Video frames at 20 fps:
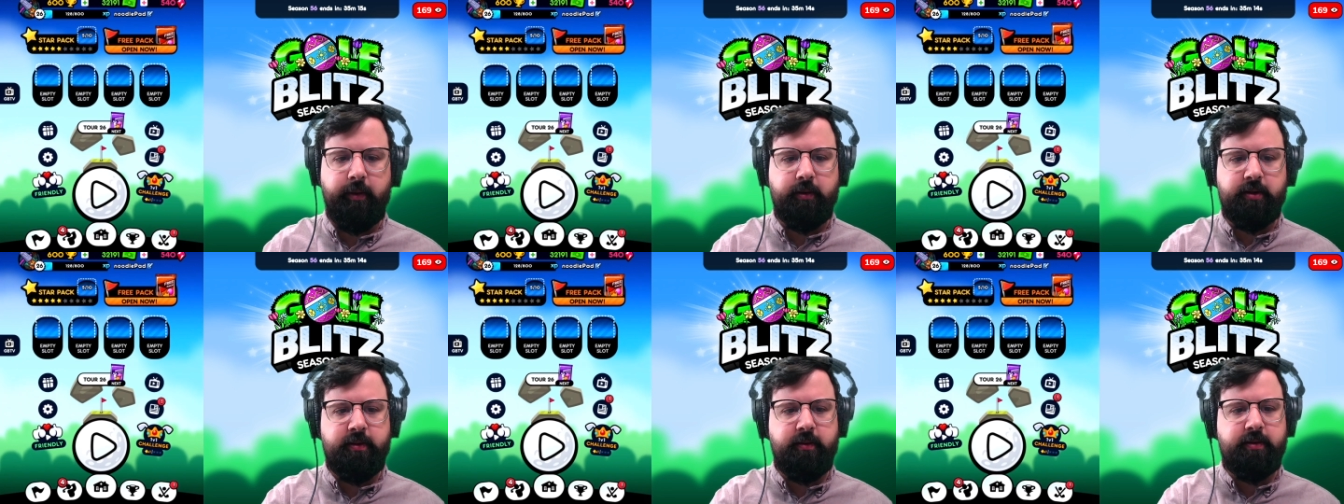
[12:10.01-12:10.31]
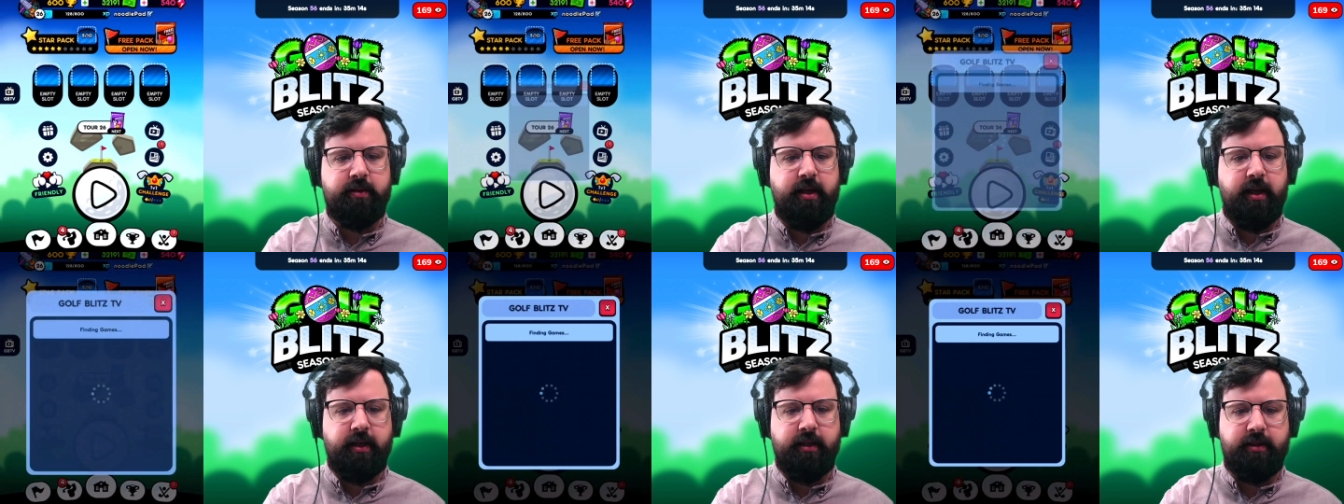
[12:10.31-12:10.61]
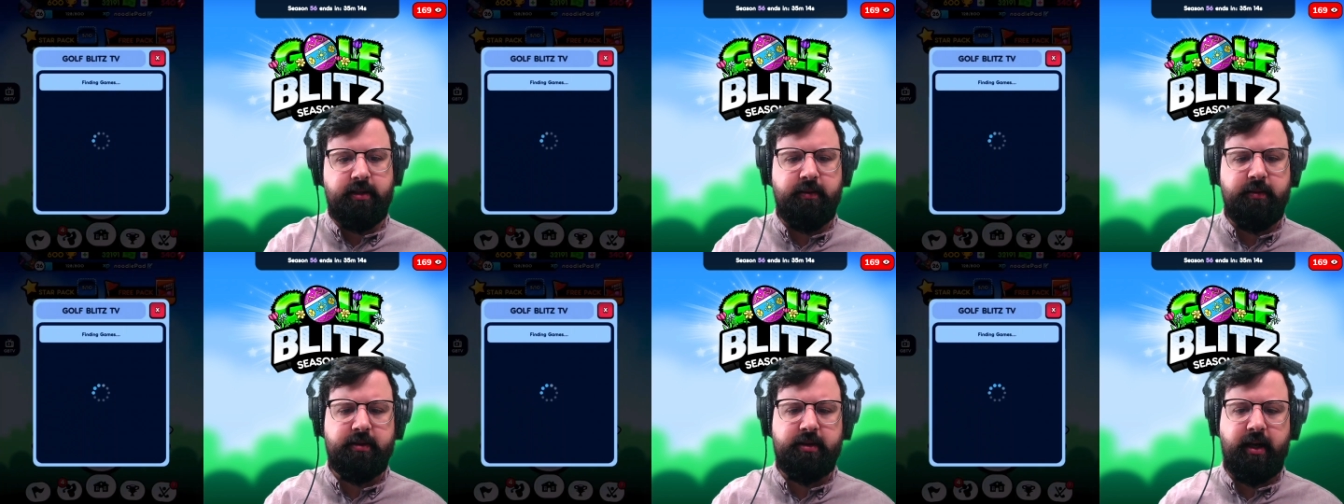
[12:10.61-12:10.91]
but someone's got
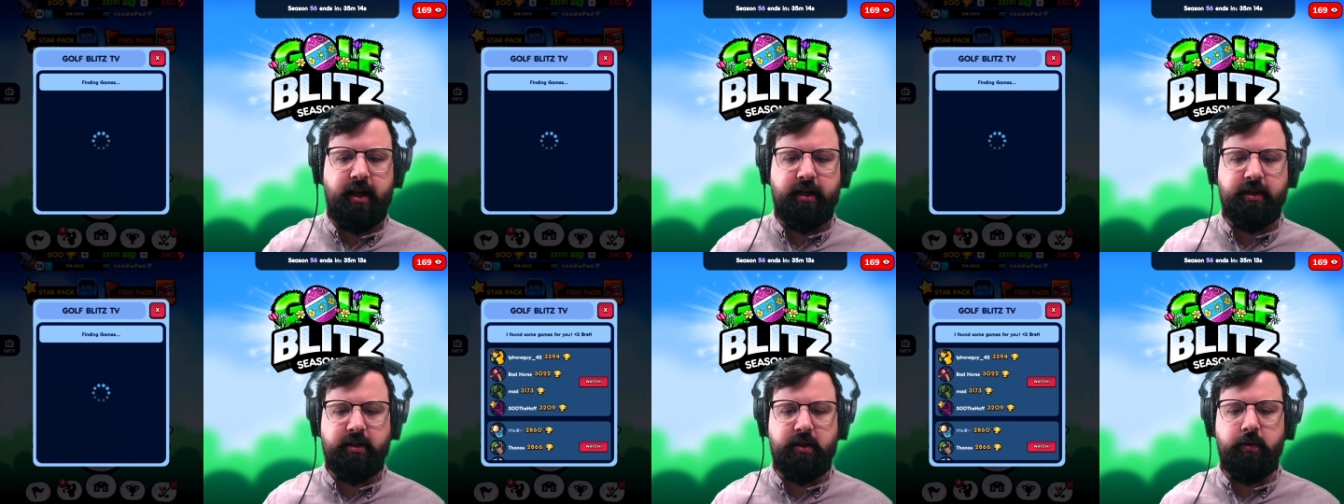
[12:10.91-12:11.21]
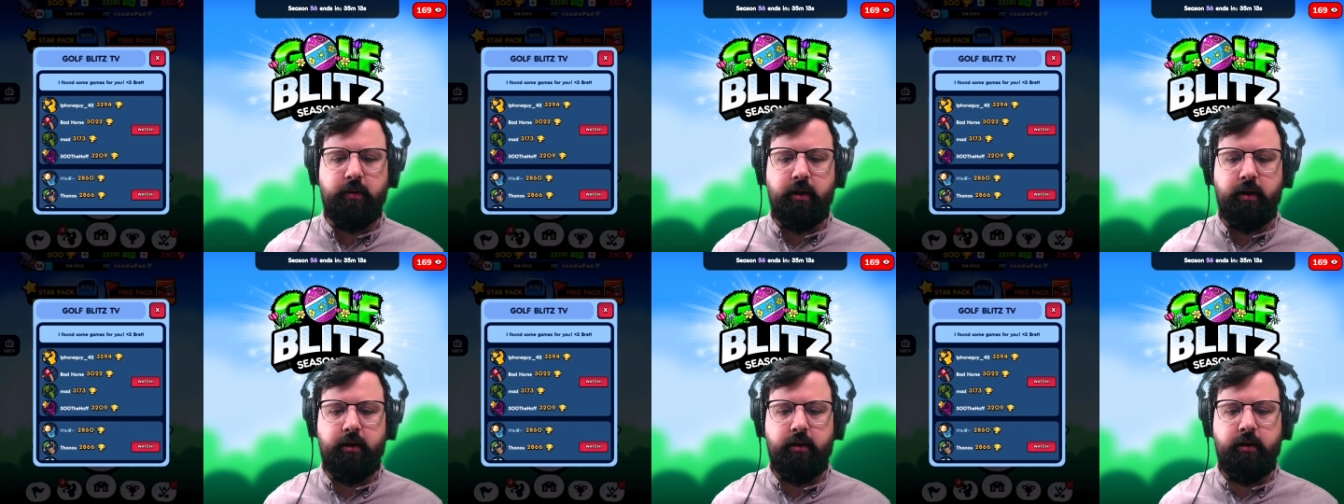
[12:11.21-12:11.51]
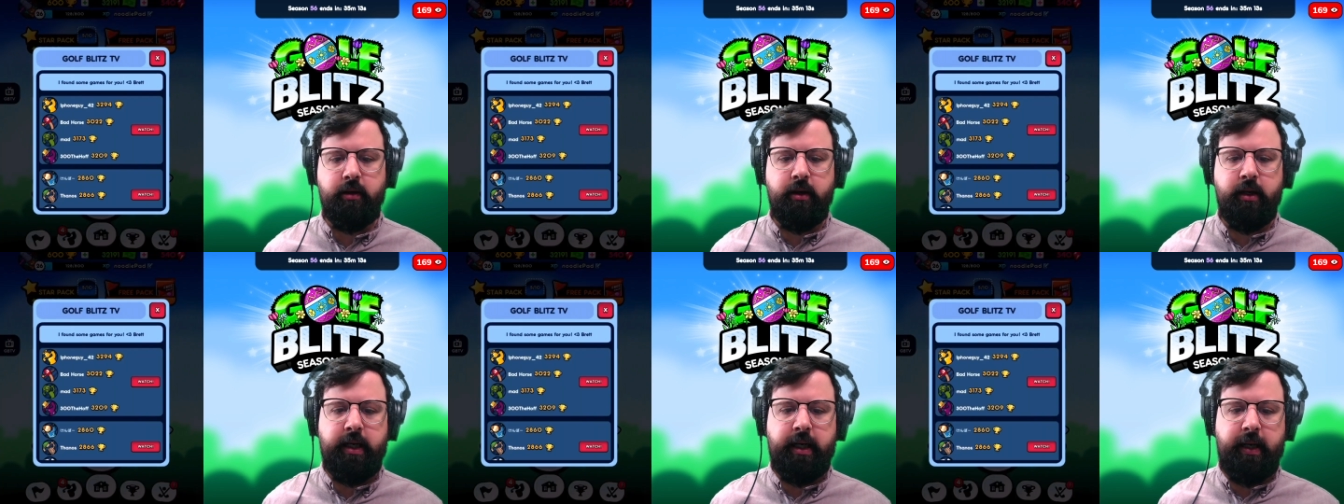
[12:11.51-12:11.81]
someone's got to do it.
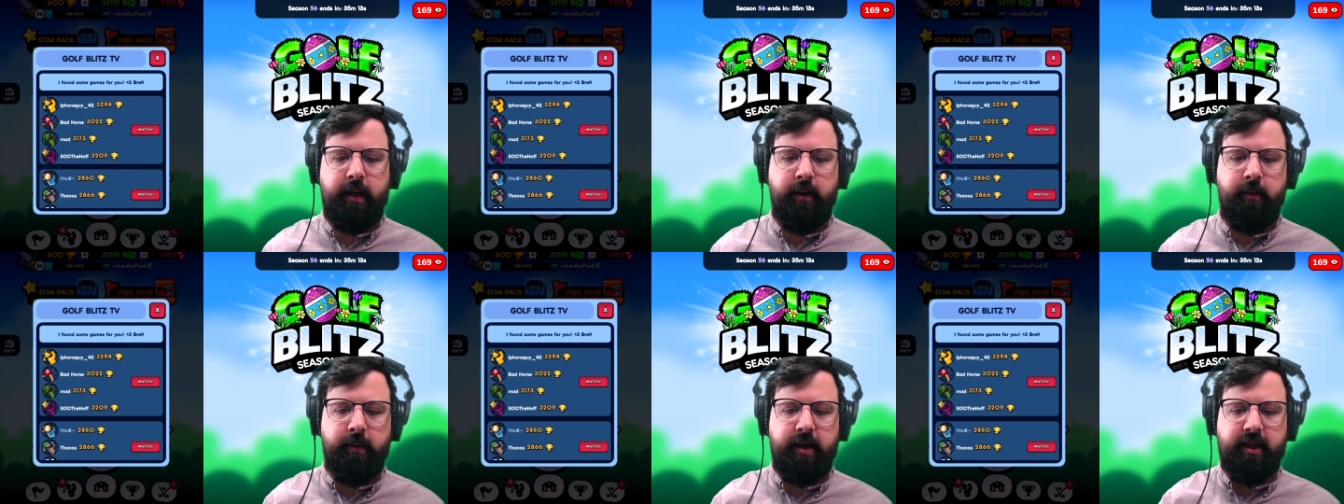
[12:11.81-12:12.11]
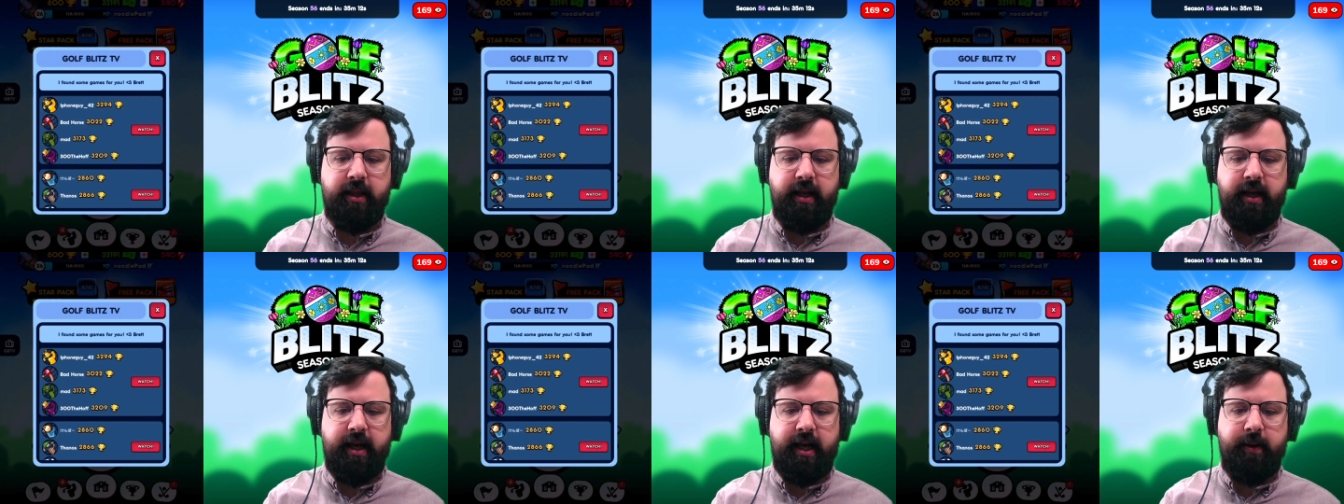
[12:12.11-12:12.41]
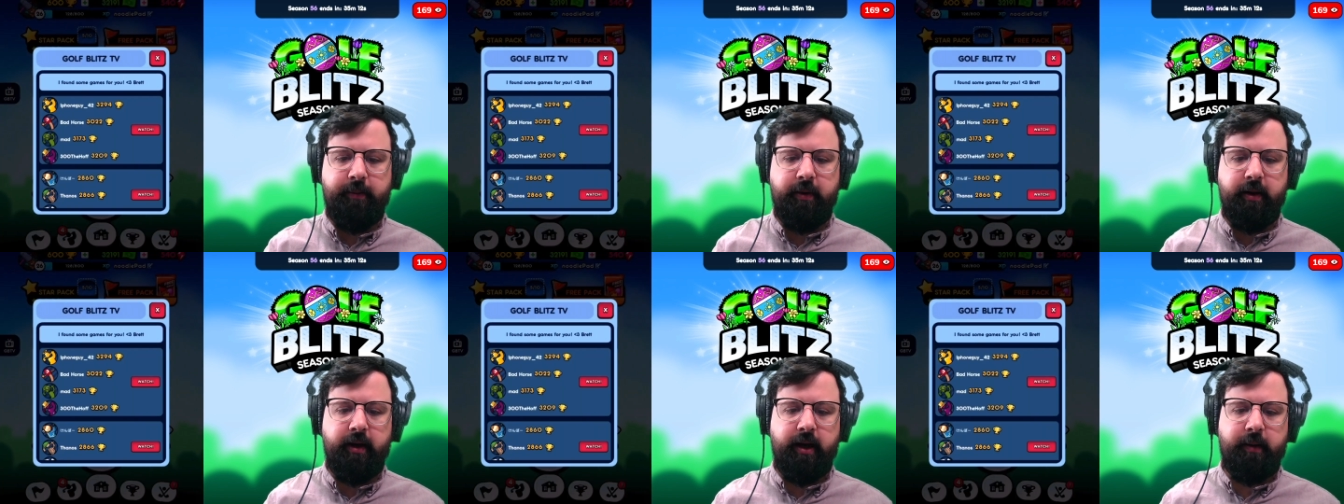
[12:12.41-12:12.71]
I'll make that
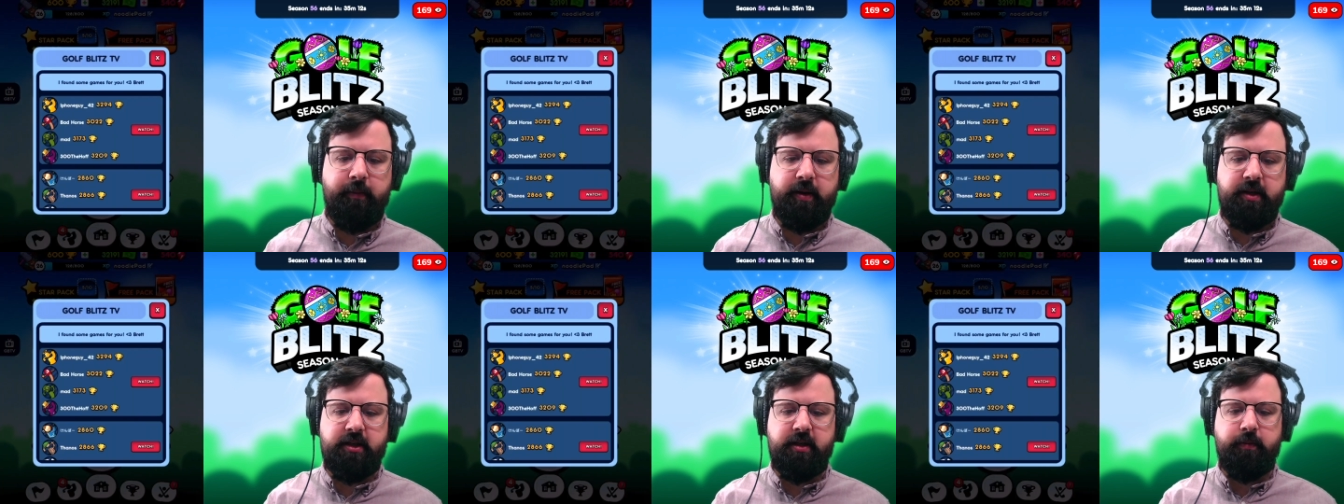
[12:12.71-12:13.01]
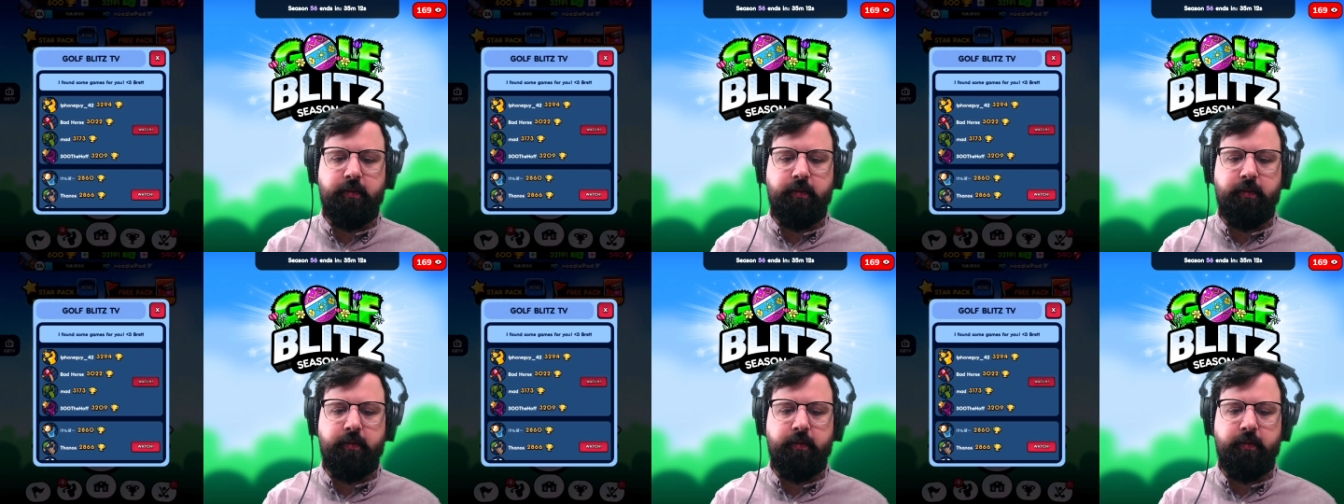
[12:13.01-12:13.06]
happen. I P